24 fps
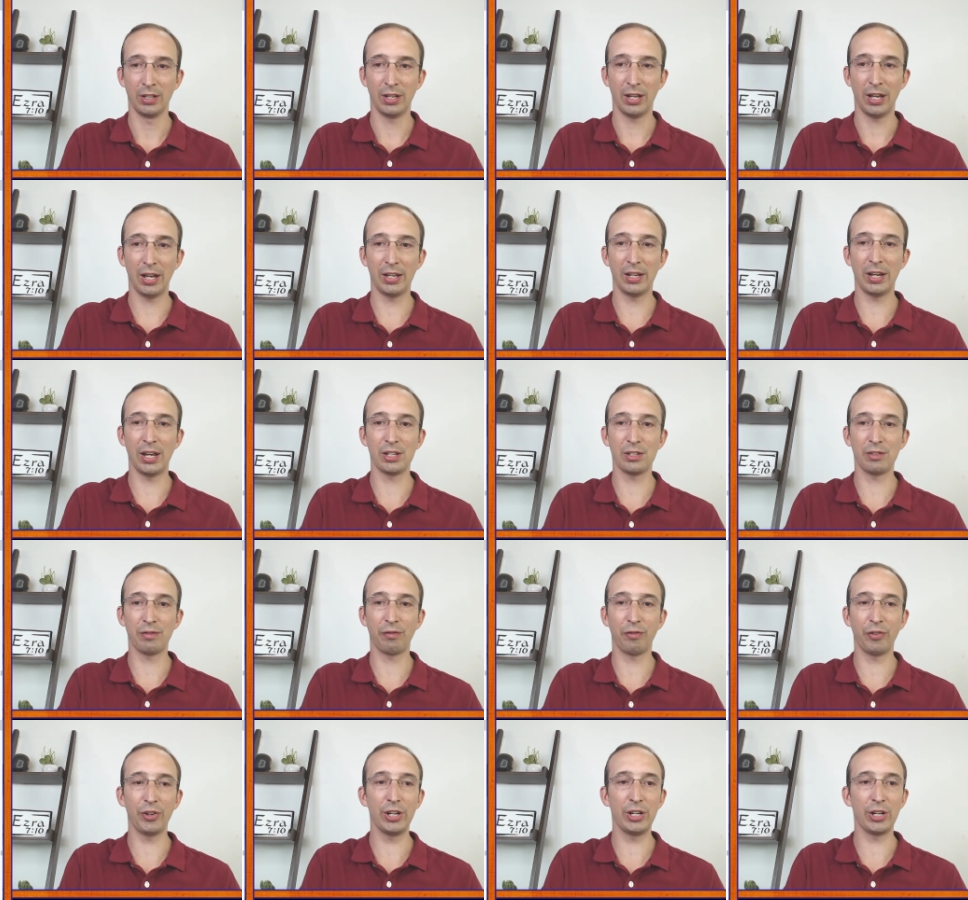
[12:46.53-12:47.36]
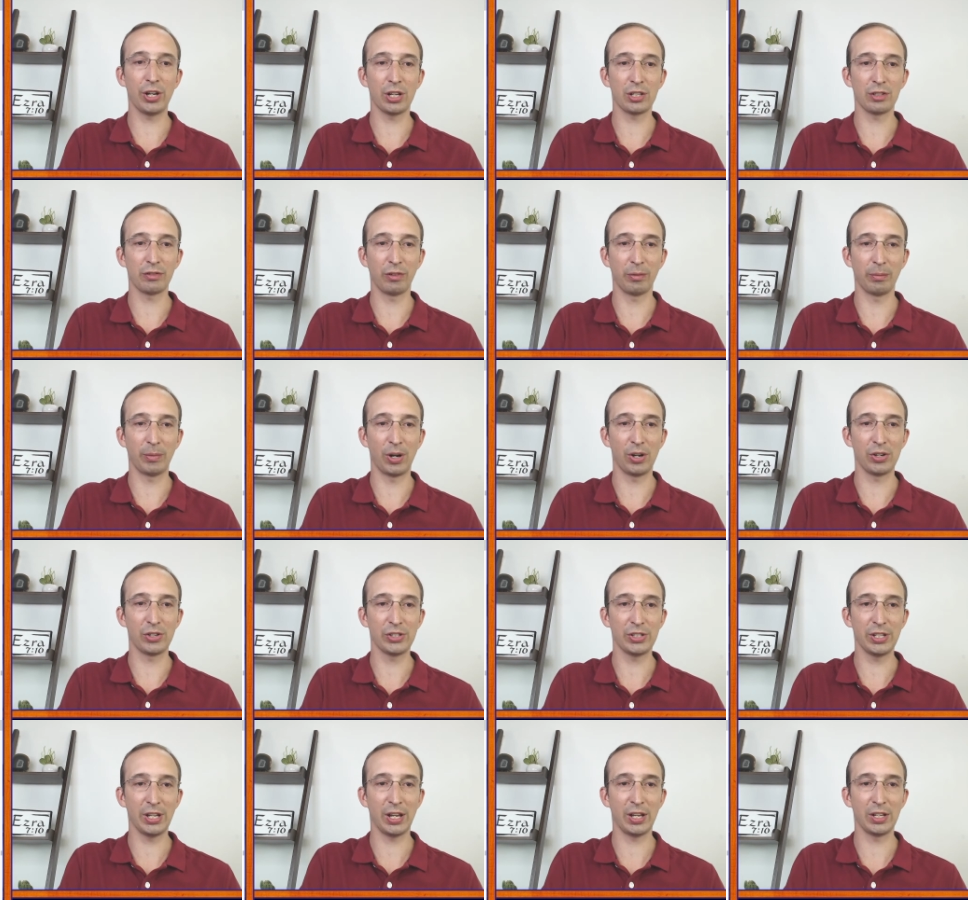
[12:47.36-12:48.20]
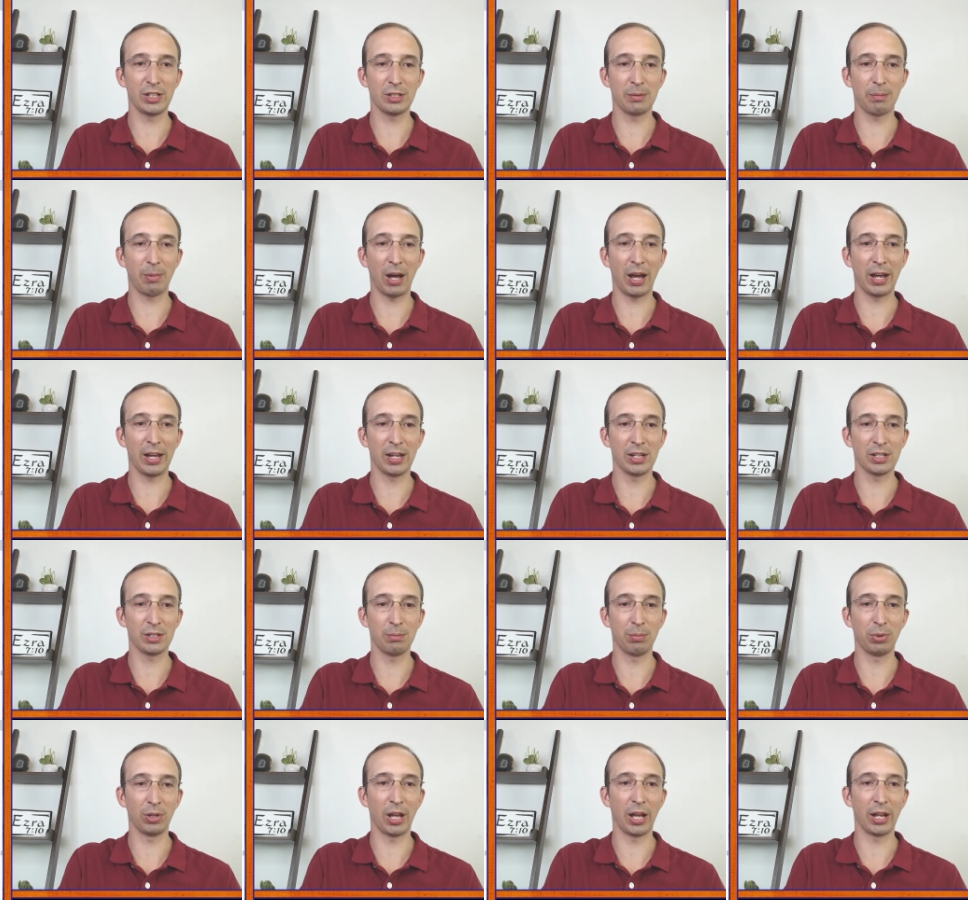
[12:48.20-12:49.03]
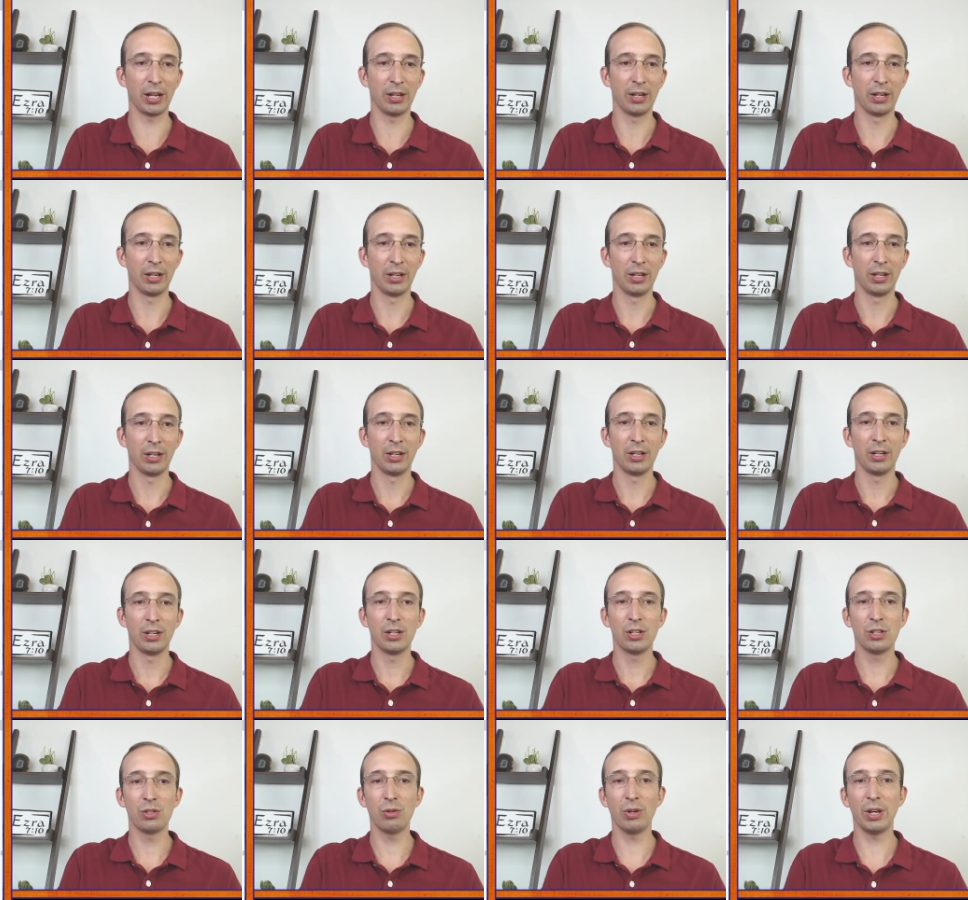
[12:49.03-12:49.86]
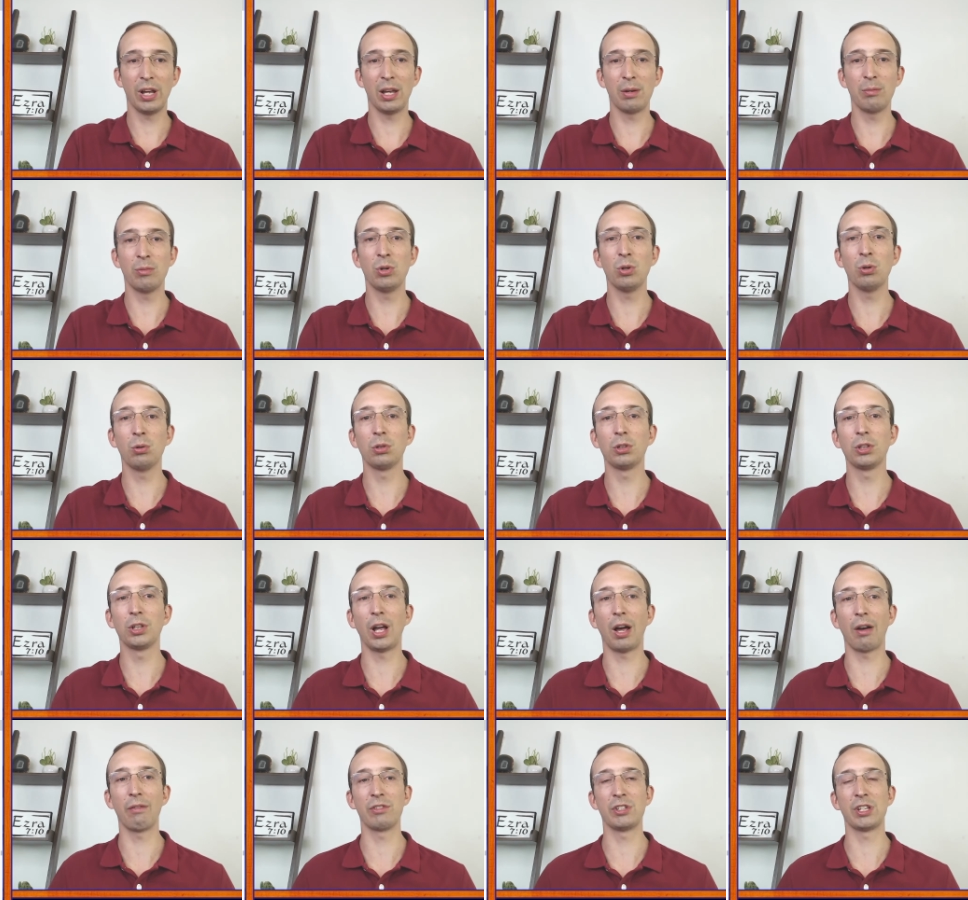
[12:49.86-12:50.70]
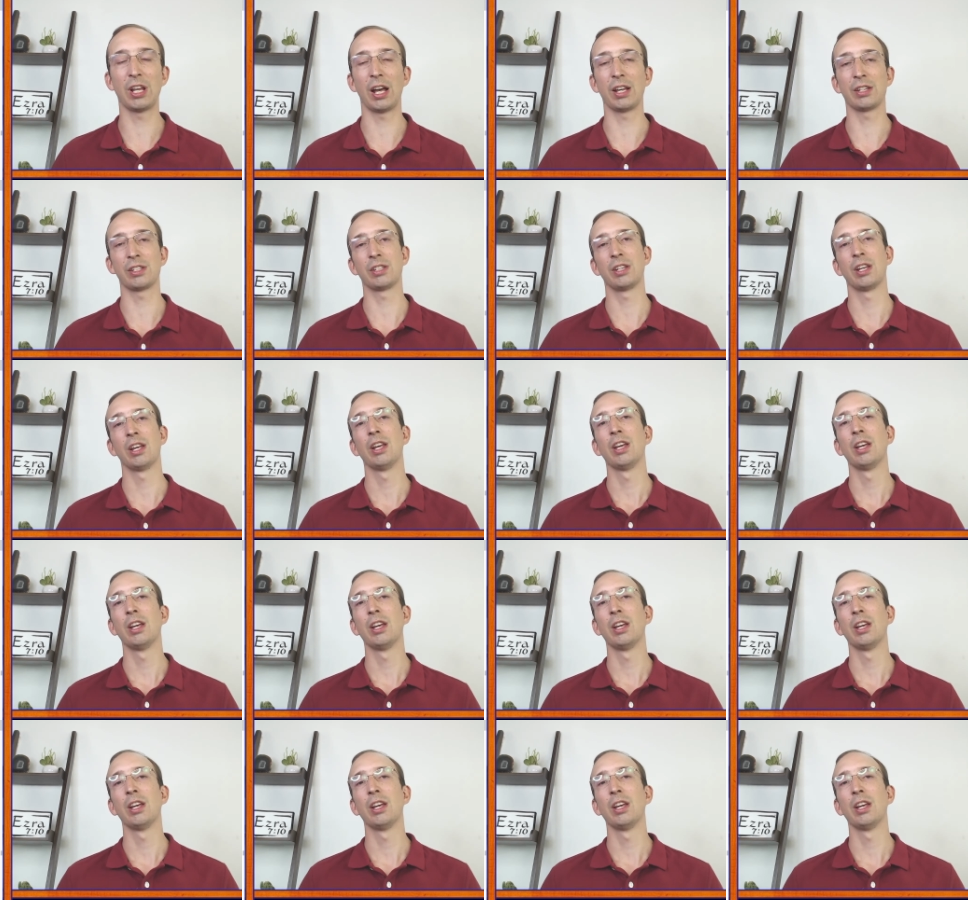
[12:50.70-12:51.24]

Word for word: and has freed us from our sins by his blood, to him who loves us.